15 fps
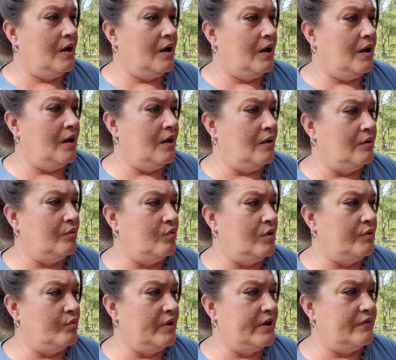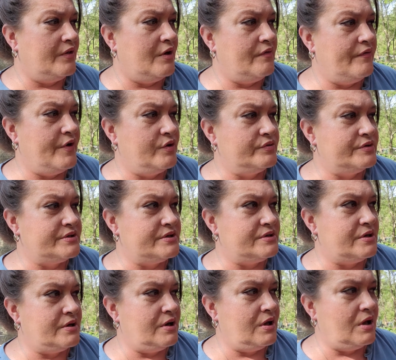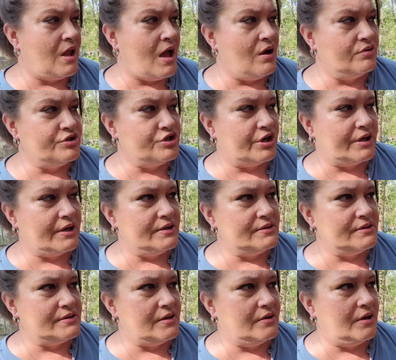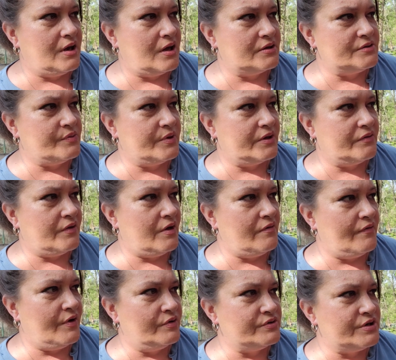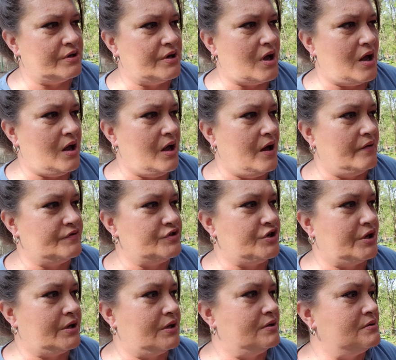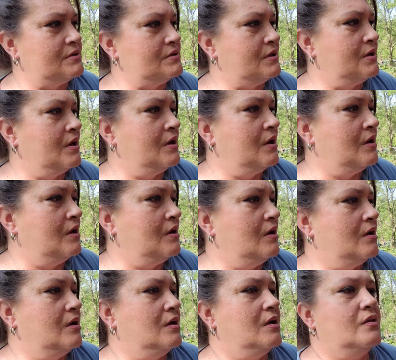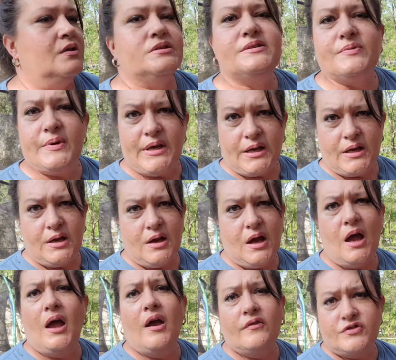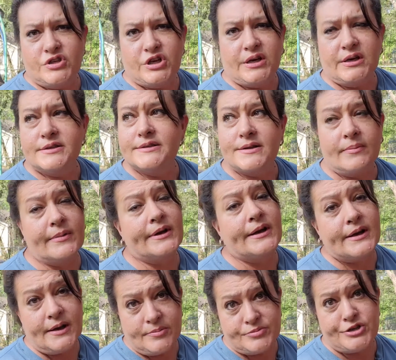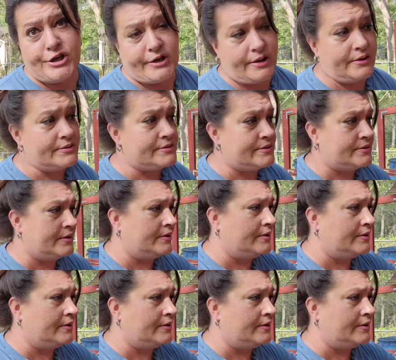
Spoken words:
And one week they'll vote to allow chickens, and the next week they'll vote to not have chickens. This week I have chickens, and I'm going to keep chickens.